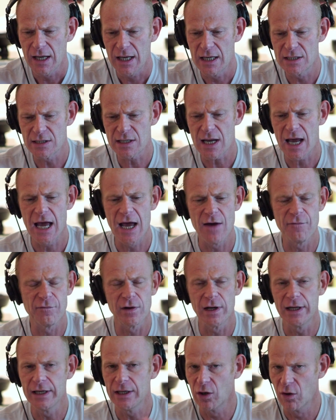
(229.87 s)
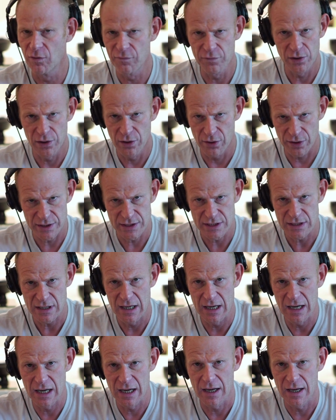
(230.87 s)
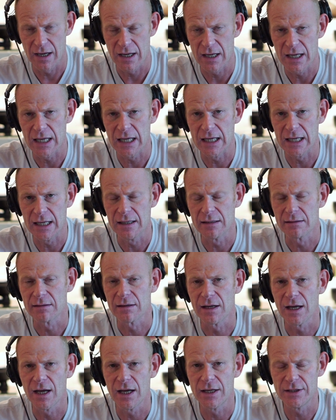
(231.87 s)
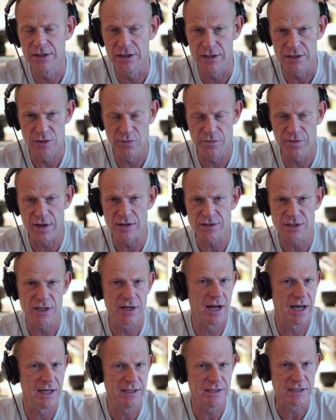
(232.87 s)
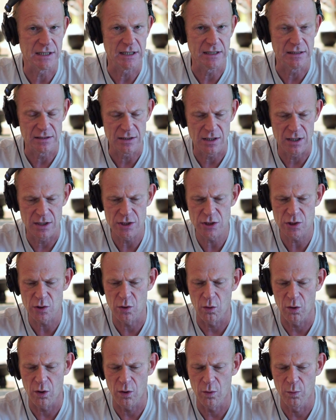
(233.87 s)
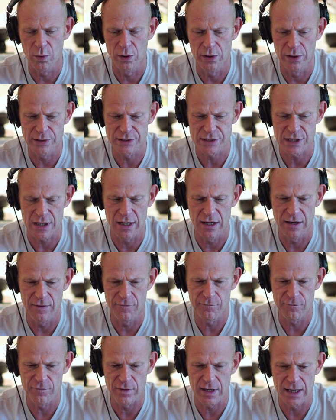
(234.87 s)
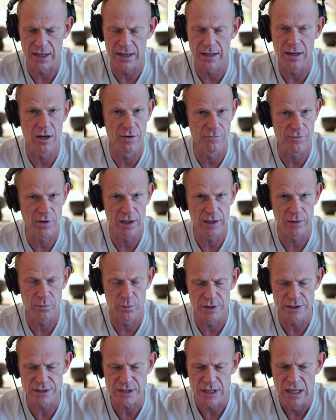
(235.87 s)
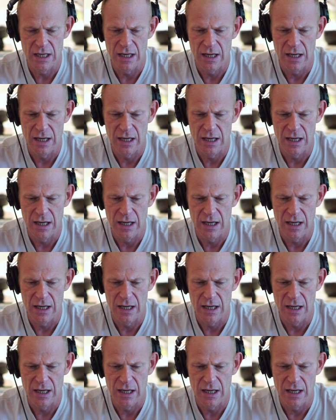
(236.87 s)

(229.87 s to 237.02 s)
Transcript: is heavily overlooked in the 2019 score world of Hollywood.